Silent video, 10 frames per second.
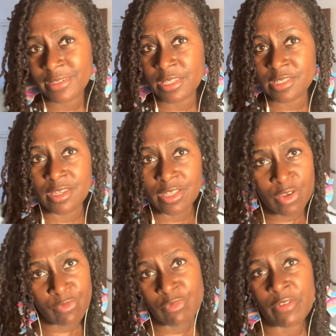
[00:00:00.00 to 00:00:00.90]
It's going to
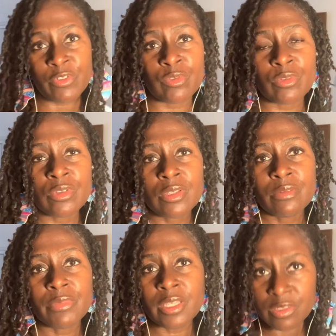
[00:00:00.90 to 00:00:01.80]
unravel,
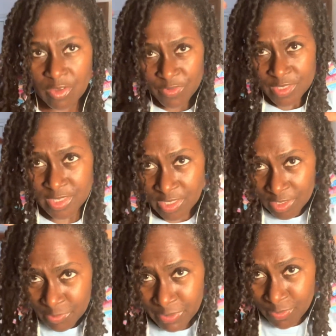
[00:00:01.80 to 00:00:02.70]
because obviously you're
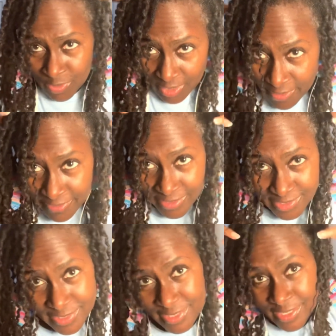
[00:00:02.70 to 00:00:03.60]
going to be going like
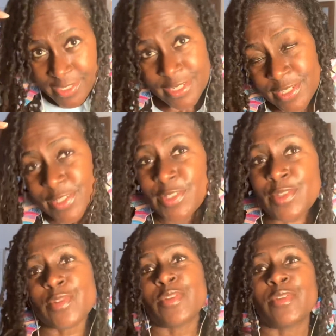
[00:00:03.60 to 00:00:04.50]
this,
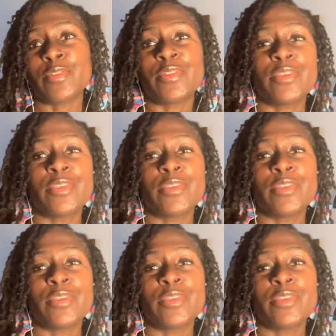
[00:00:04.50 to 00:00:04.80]
so the